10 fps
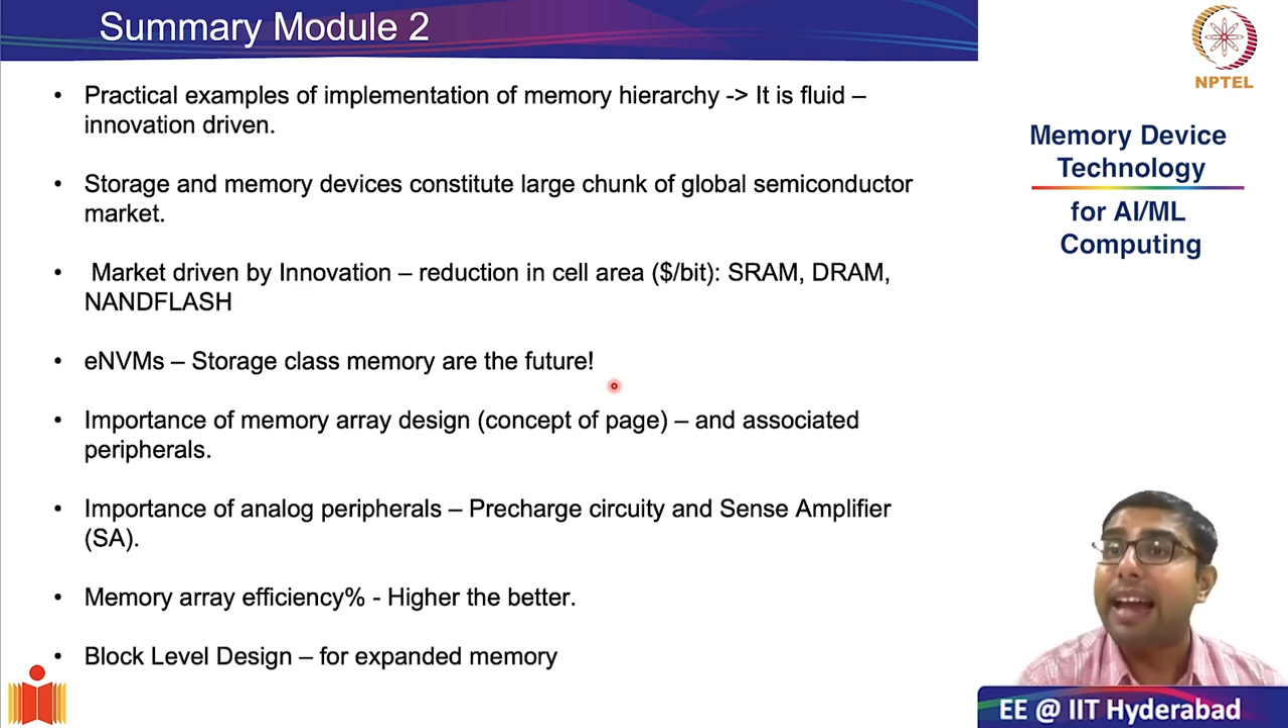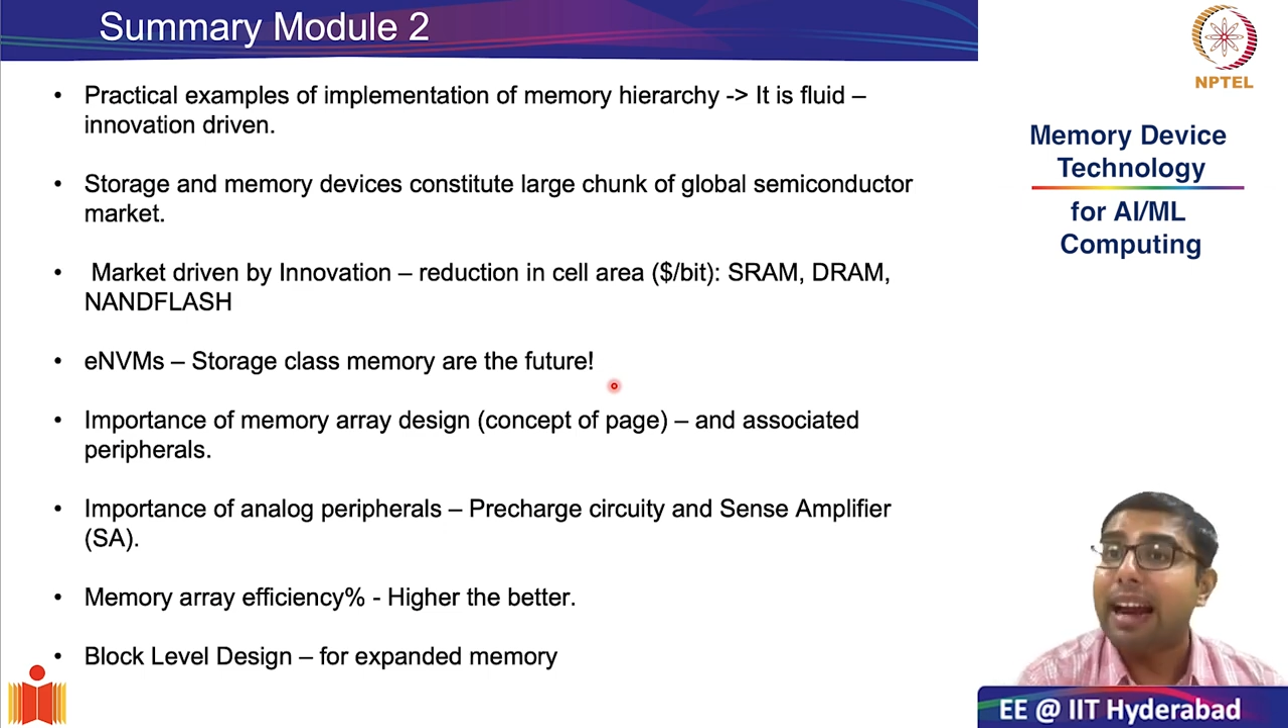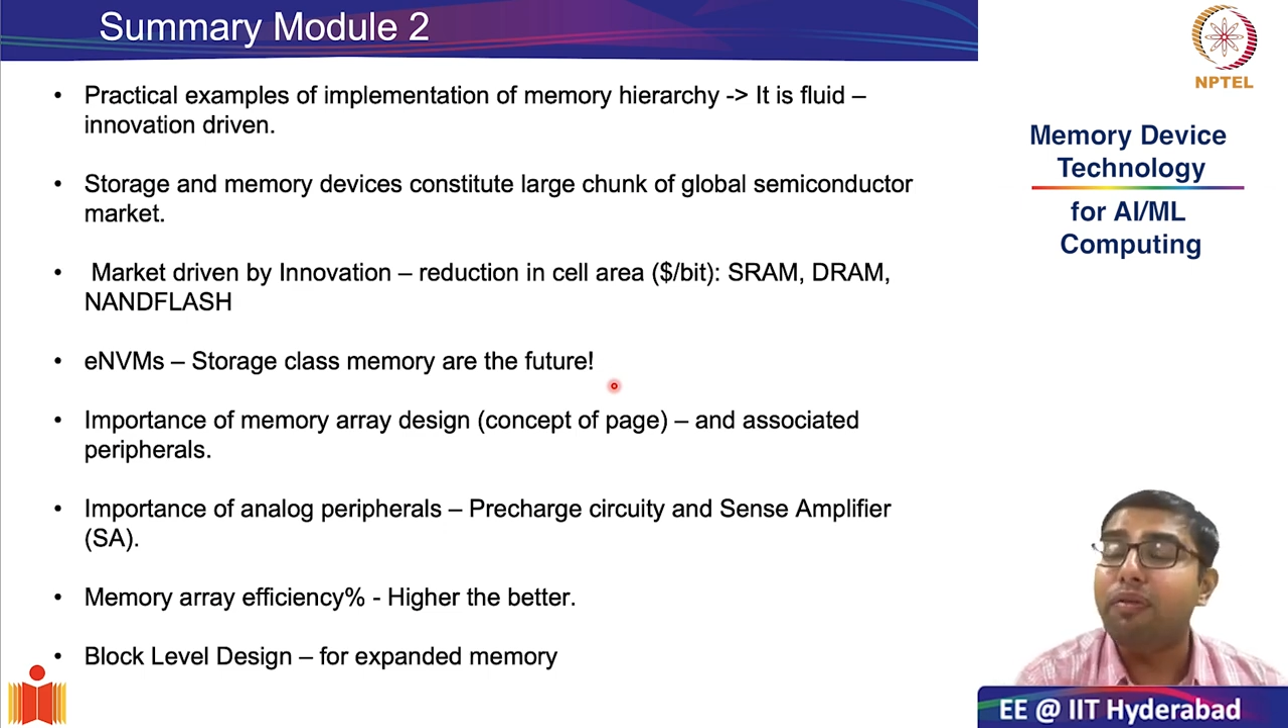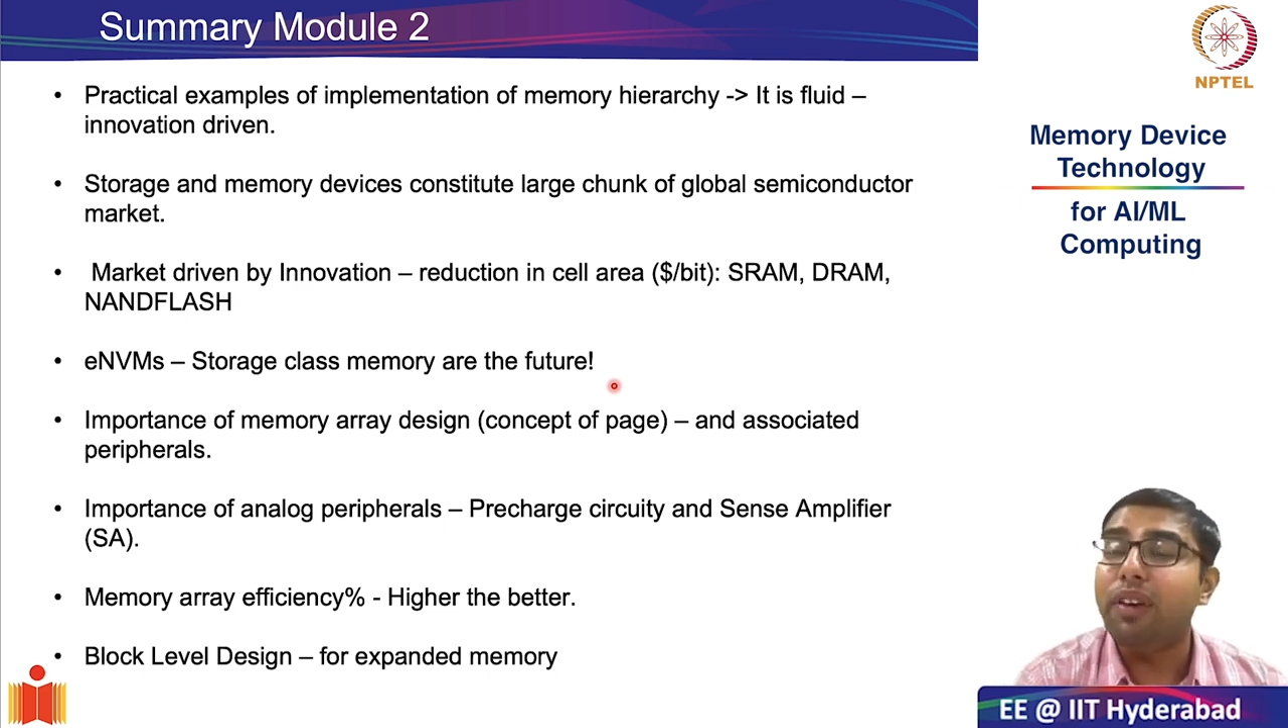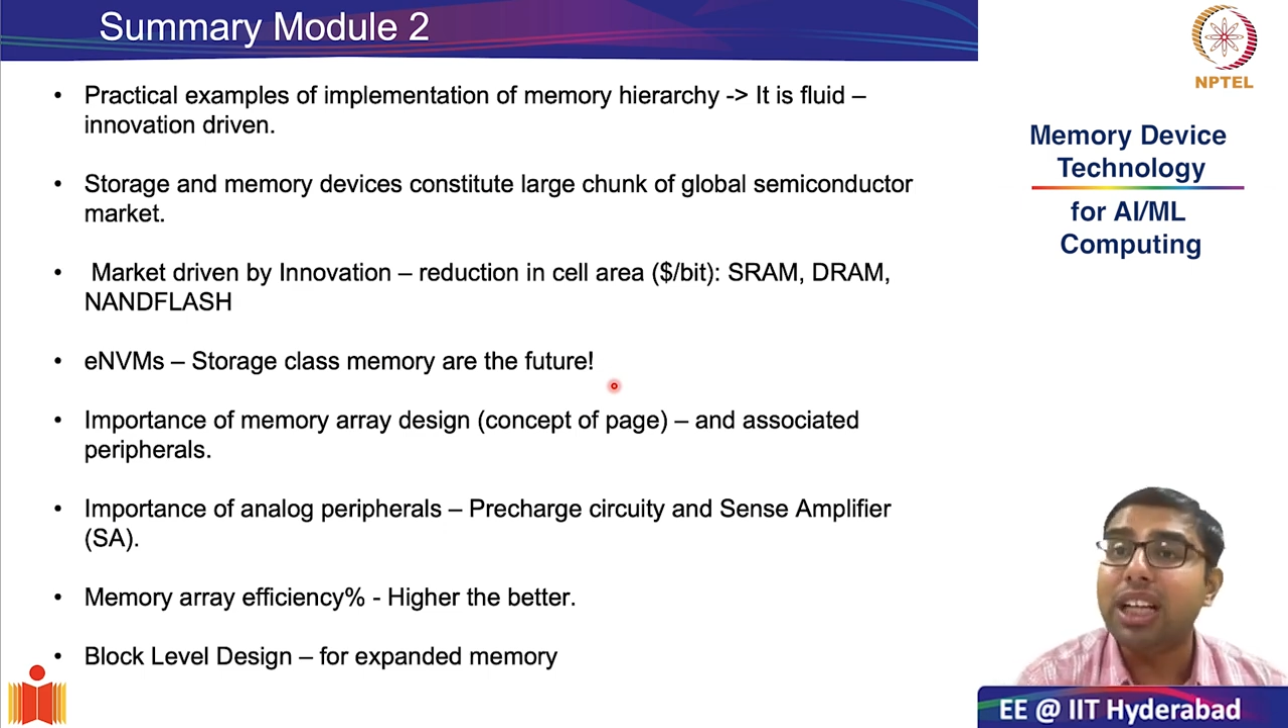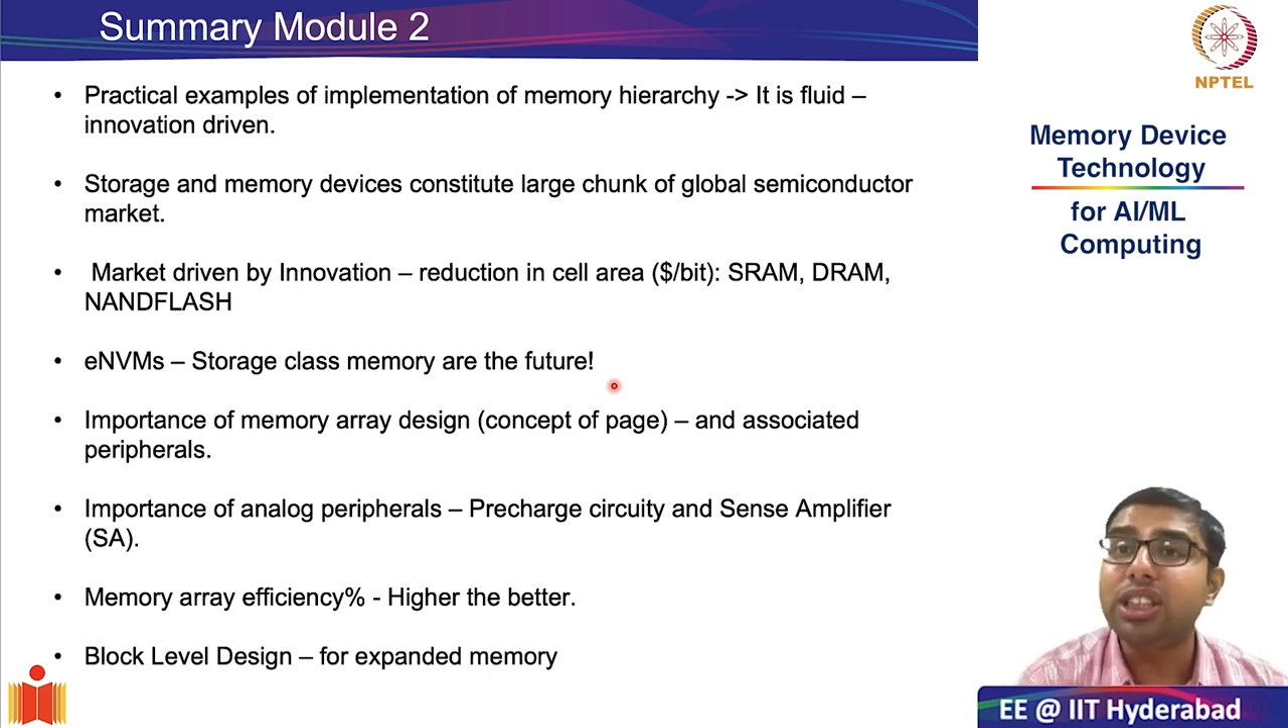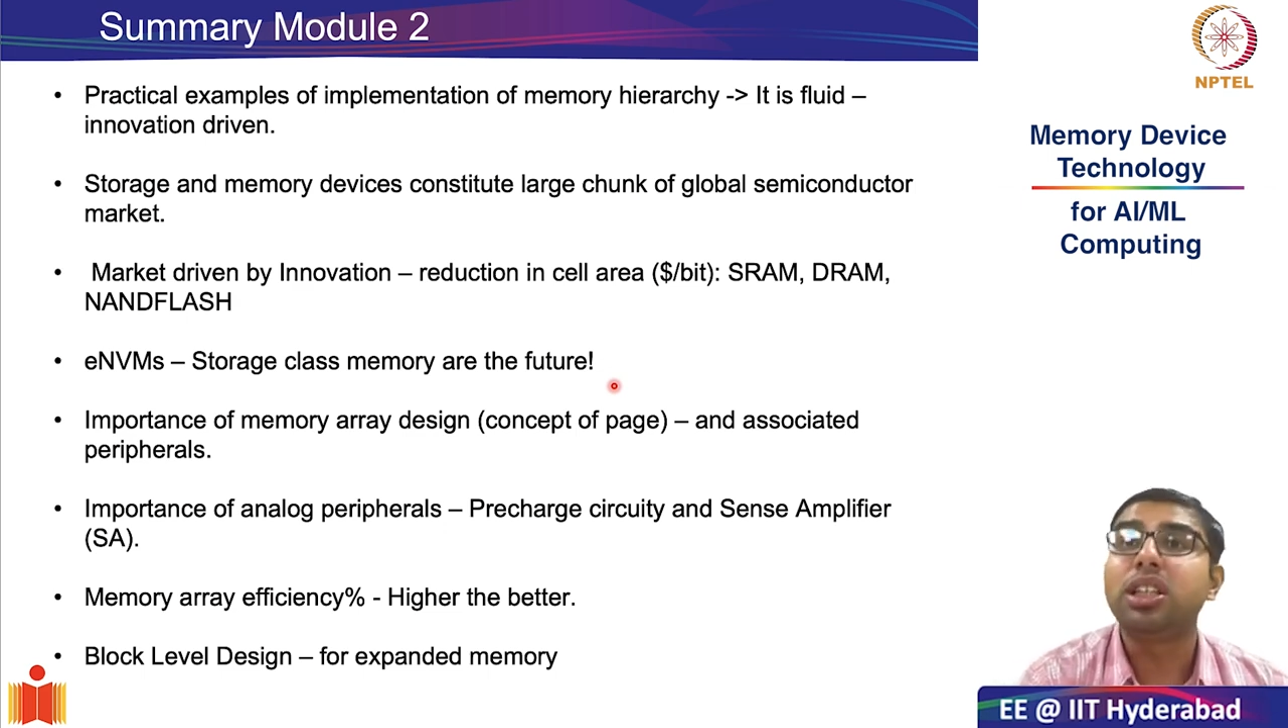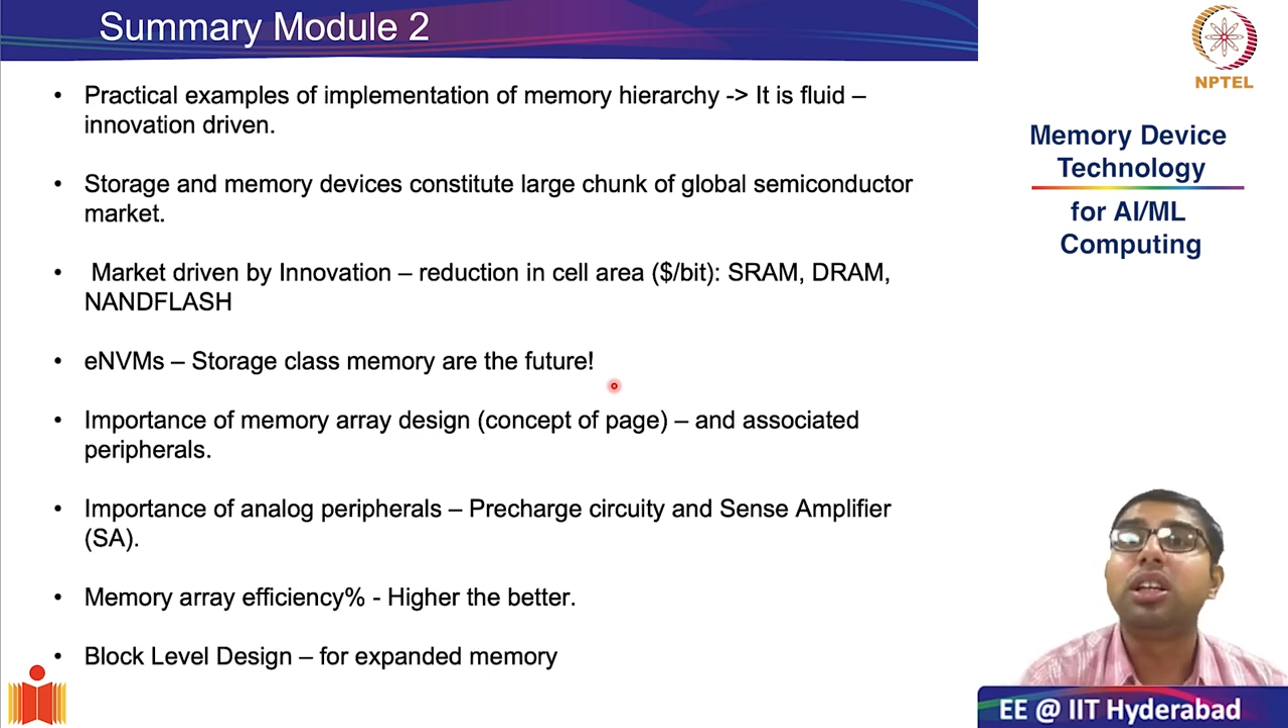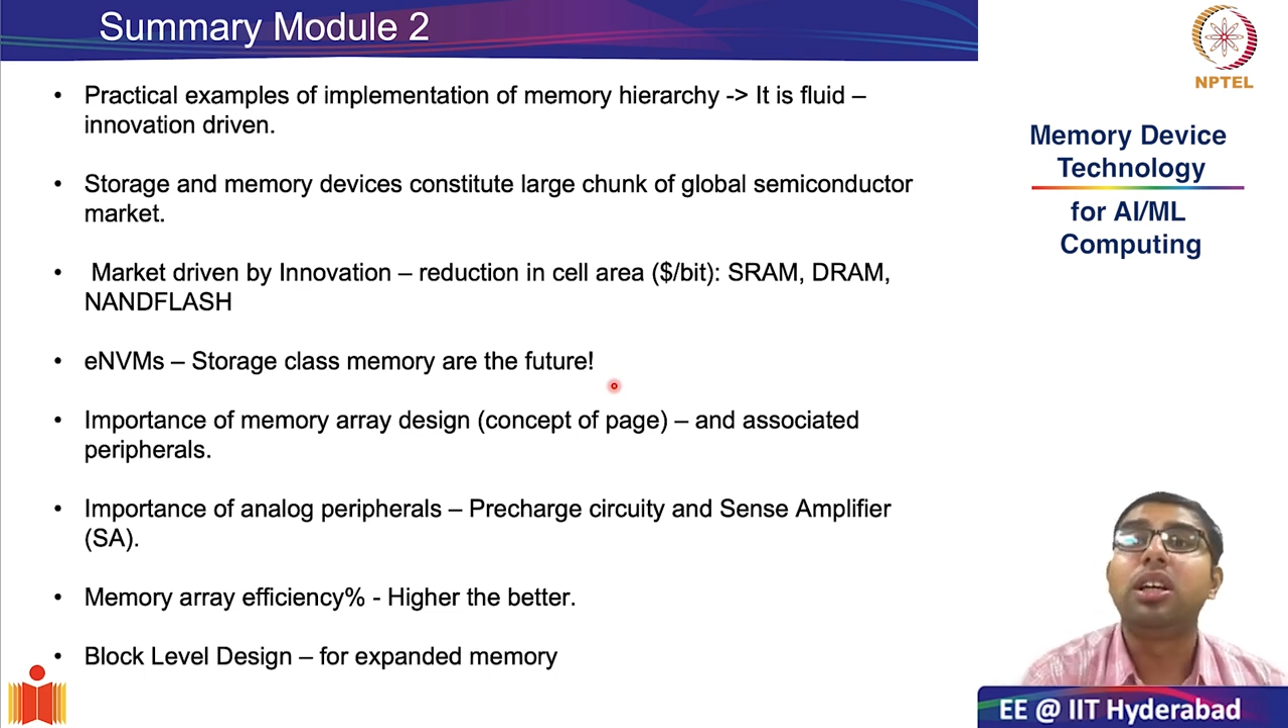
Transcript: NAND flash,